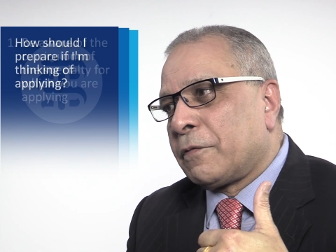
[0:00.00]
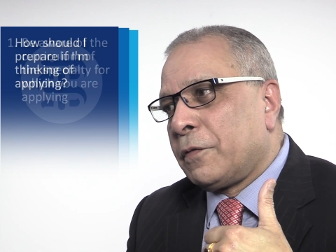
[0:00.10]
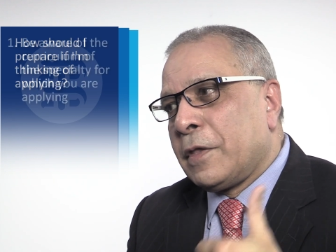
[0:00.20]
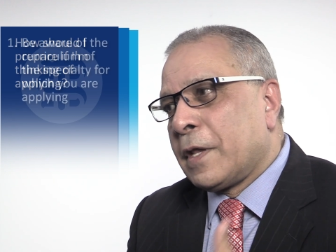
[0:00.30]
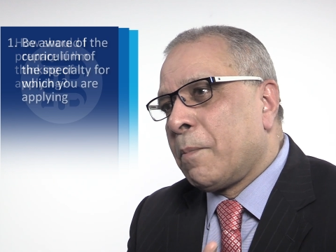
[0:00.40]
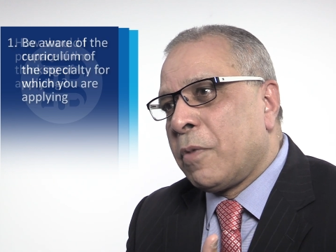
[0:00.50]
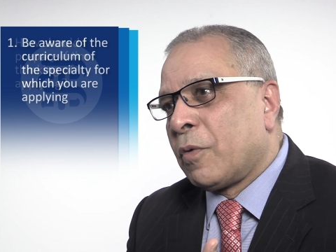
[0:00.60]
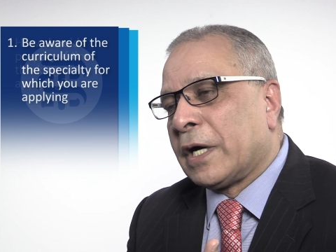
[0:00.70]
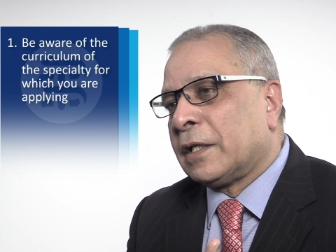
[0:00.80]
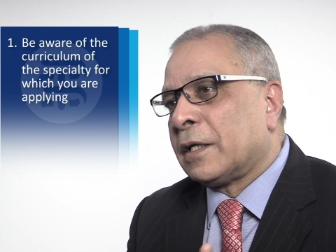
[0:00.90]
Number
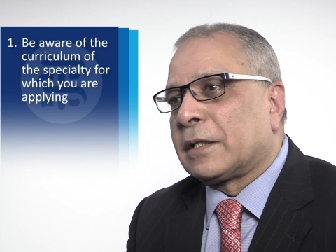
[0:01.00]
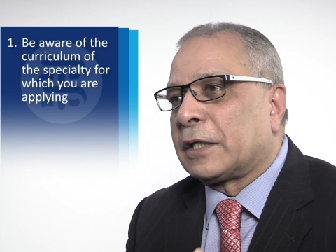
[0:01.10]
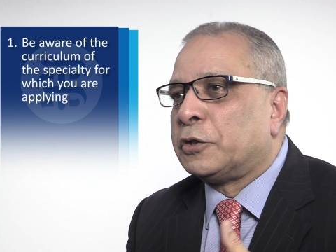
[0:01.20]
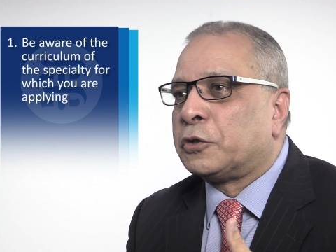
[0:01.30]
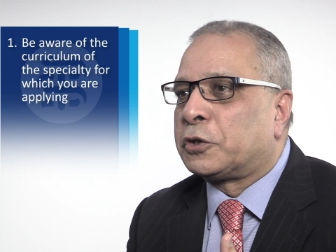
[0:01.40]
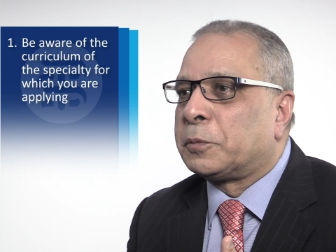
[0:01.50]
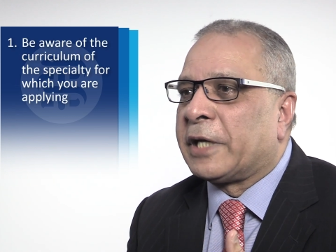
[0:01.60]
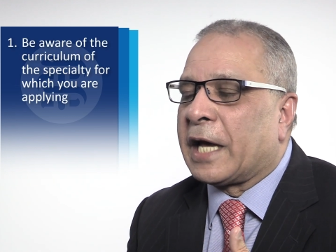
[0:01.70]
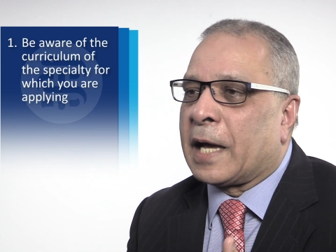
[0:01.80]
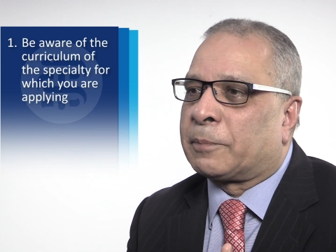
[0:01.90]
one, that you should
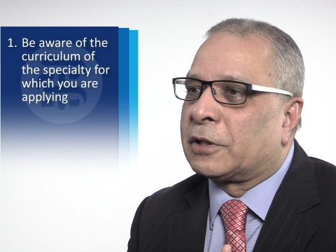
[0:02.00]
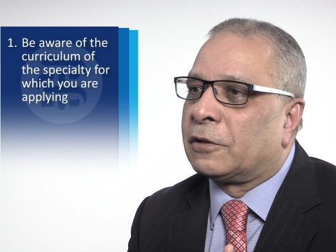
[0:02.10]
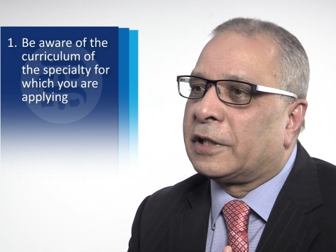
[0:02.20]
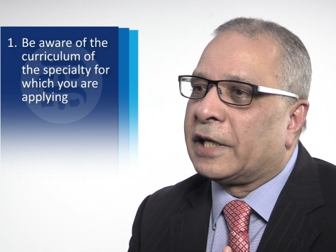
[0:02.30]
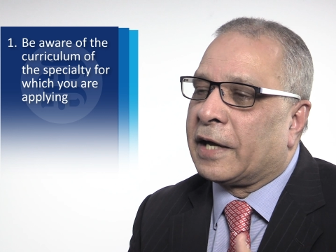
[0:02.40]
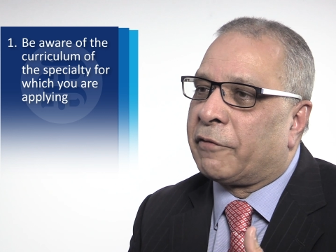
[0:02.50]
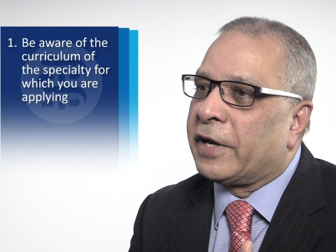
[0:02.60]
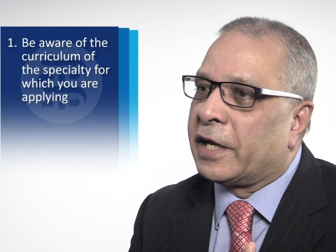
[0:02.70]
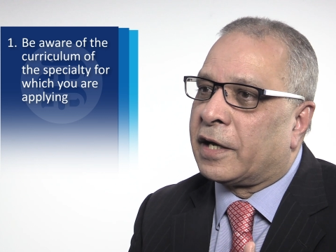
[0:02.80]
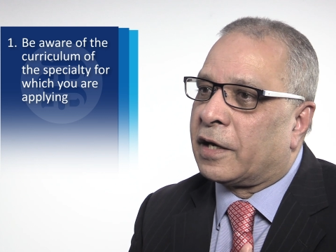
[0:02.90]
be absolutely
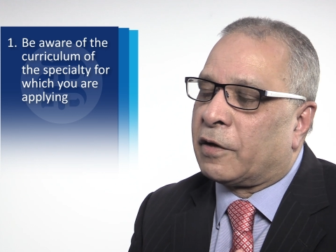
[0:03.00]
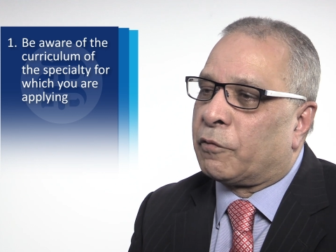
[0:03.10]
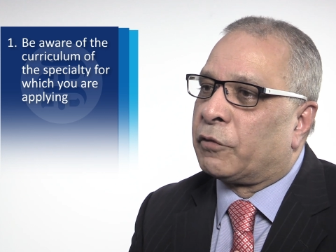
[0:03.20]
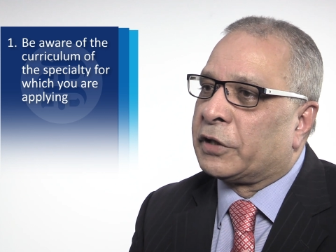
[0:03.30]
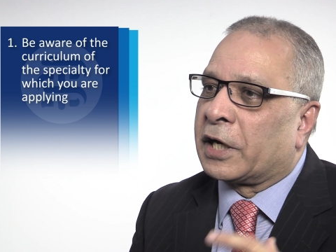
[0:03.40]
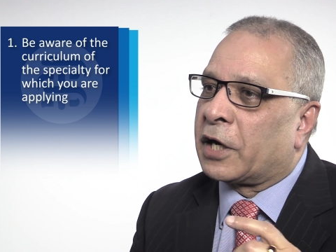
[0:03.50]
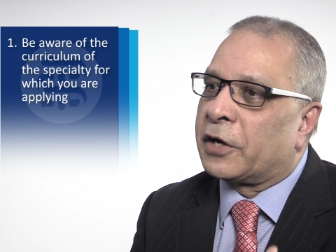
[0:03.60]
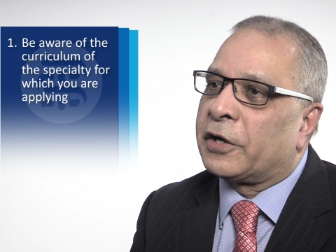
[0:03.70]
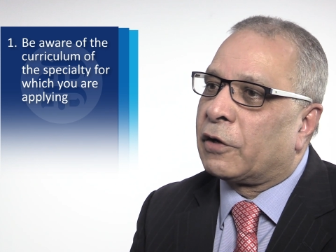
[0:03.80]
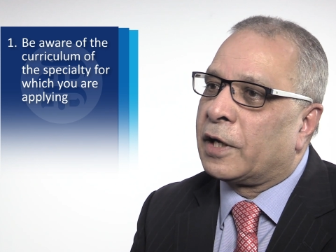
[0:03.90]
aware with the
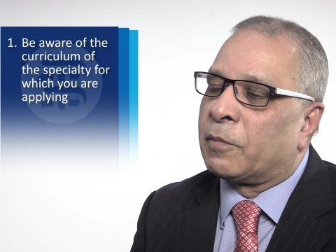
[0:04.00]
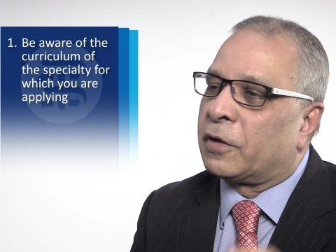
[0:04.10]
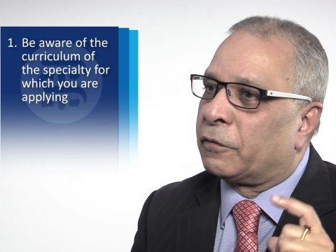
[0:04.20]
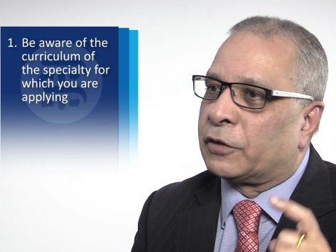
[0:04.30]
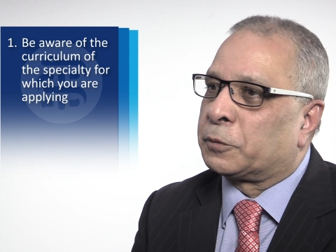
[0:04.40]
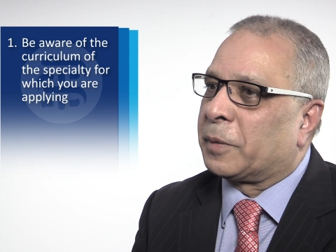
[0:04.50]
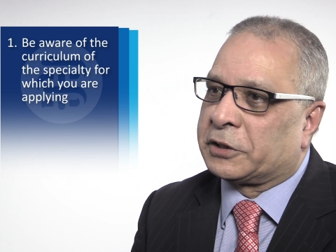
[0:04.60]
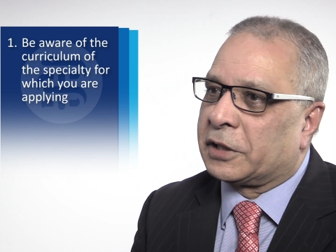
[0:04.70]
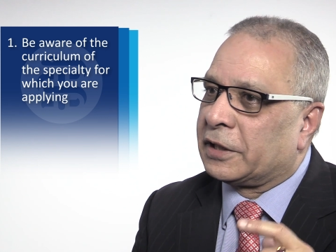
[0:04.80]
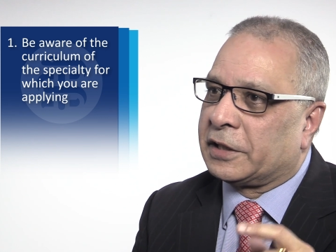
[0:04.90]
curriculum of the
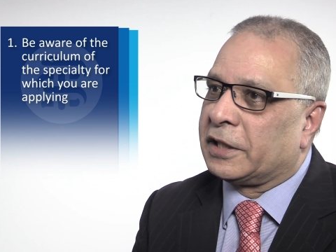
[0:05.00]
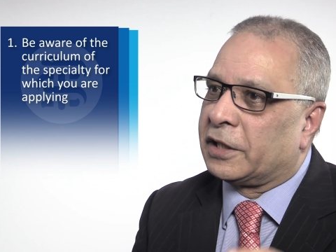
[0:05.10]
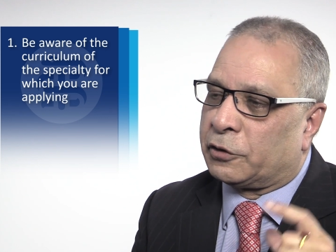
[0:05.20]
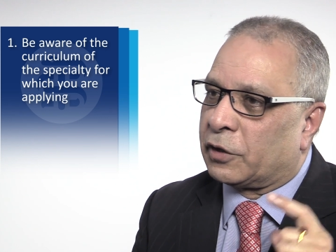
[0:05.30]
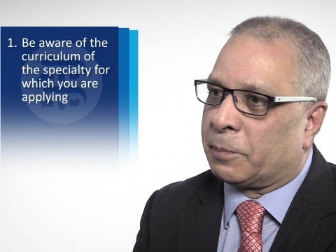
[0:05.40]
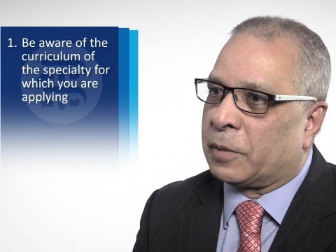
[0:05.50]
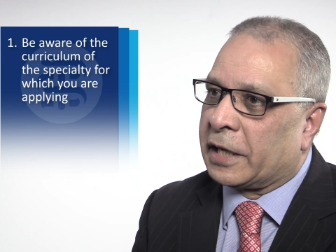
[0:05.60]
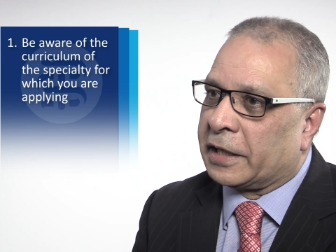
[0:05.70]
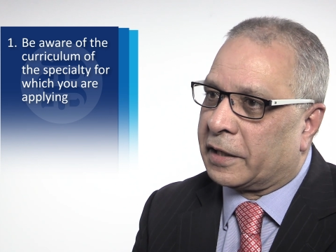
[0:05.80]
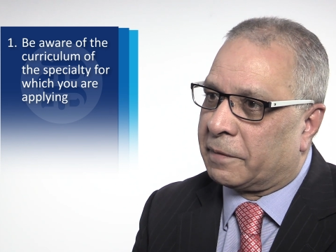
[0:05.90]
specialty you're
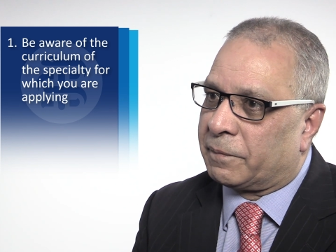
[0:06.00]
applying.